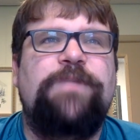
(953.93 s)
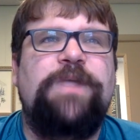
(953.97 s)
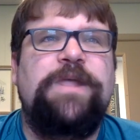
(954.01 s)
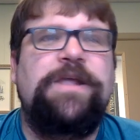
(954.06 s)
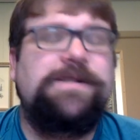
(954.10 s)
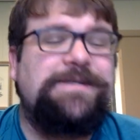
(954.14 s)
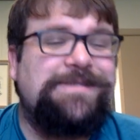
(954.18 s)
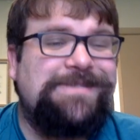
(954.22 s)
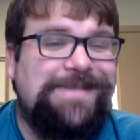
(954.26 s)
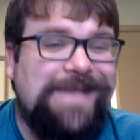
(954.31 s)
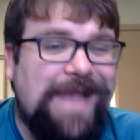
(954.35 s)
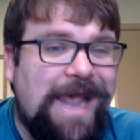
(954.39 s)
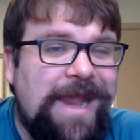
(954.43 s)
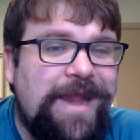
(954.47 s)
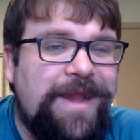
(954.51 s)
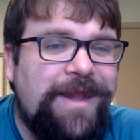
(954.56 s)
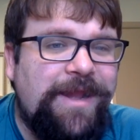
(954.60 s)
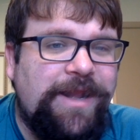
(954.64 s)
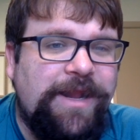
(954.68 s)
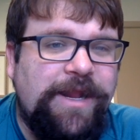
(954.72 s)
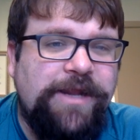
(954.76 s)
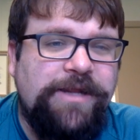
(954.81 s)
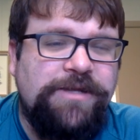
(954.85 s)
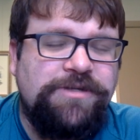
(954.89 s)

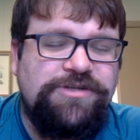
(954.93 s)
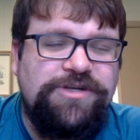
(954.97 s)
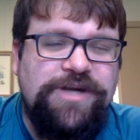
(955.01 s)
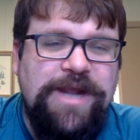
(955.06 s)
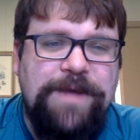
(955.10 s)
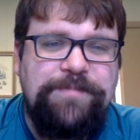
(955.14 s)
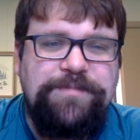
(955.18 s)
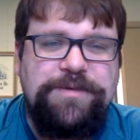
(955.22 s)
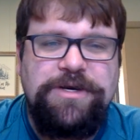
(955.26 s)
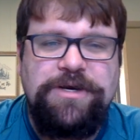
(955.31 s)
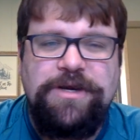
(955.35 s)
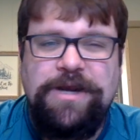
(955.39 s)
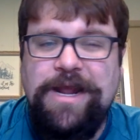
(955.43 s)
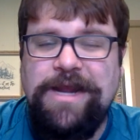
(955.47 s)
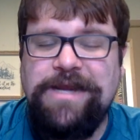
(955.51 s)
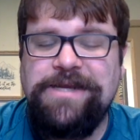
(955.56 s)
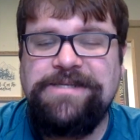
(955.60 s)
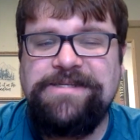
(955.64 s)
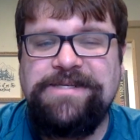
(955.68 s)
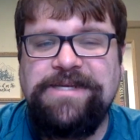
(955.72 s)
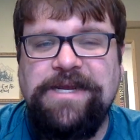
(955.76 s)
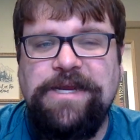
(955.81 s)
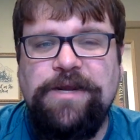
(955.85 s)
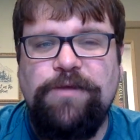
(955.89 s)
anxiety in chapter
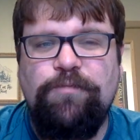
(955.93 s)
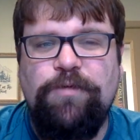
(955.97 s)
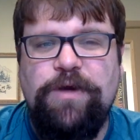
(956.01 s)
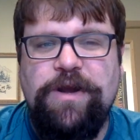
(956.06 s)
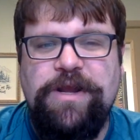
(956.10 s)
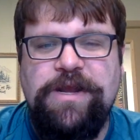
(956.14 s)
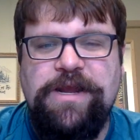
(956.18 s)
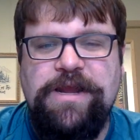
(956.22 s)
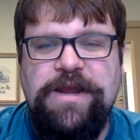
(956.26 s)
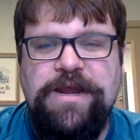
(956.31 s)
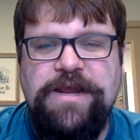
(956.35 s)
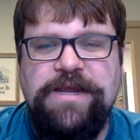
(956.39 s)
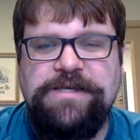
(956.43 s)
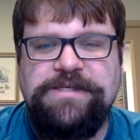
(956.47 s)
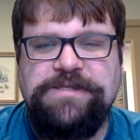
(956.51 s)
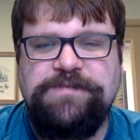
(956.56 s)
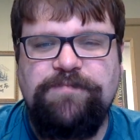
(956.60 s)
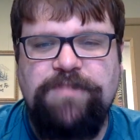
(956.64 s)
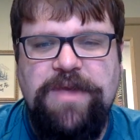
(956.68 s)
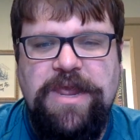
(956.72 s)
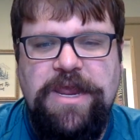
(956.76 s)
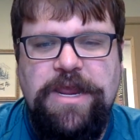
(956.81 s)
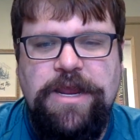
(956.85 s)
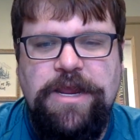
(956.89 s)
19 when he is
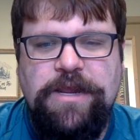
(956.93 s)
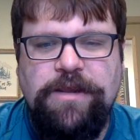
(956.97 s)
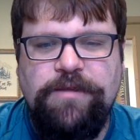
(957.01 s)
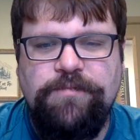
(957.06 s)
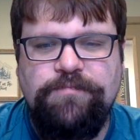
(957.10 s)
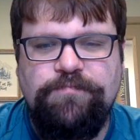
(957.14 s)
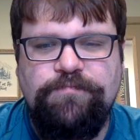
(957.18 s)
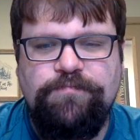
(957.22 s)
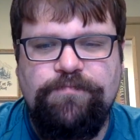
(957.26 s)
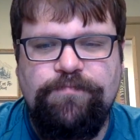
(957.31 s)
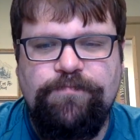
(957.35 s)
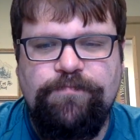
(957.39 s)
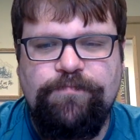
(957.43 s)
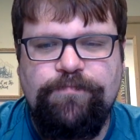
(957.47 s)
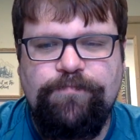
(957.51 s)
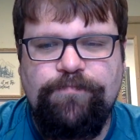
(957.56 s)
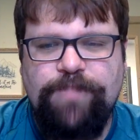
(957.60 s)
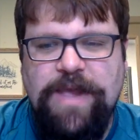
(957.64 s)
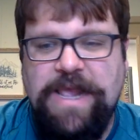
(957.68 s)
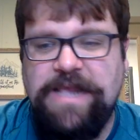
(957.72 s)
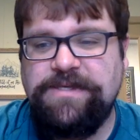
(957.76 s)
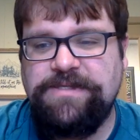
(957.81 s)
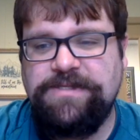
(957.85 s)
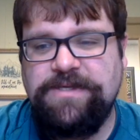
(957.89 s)
being
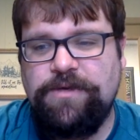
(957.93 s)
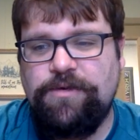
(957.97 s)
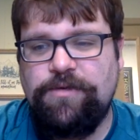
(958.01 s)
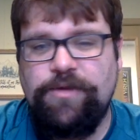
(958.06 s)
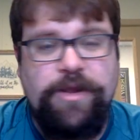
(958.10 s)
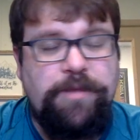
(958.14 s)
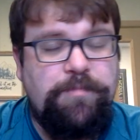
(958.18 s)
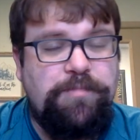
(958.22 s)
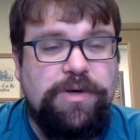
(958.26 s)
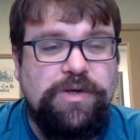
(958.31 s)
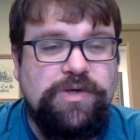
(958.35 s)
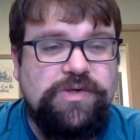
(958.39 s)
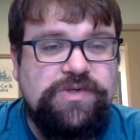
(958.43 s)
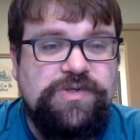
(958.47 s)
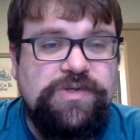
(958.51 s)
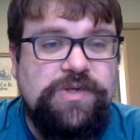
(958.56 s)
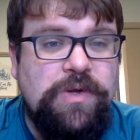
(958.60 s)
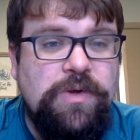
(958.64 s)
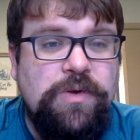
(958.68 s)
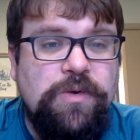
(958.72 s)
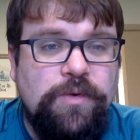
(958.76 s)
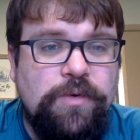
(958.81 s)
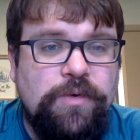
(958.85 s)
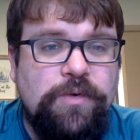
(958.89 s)
basically
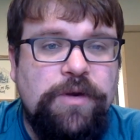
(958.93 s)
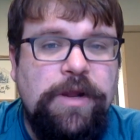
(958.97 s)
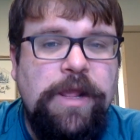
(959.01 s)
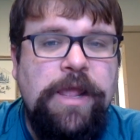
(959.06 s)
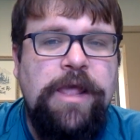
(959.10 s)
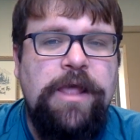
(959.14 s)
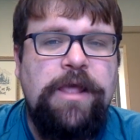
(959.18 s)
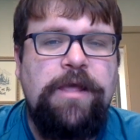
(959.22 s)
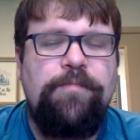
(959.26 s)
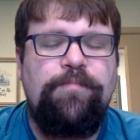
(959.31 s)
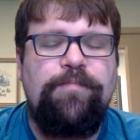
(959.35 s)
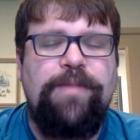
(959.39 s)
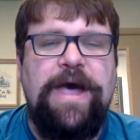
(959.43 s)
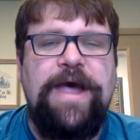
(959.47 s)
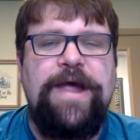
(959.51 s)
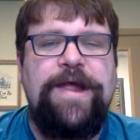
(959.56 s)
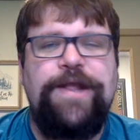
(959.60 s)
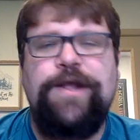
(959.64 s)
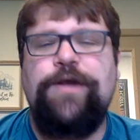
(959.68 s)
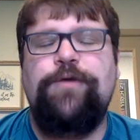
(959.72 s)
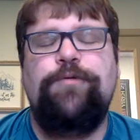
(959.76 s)
pursued by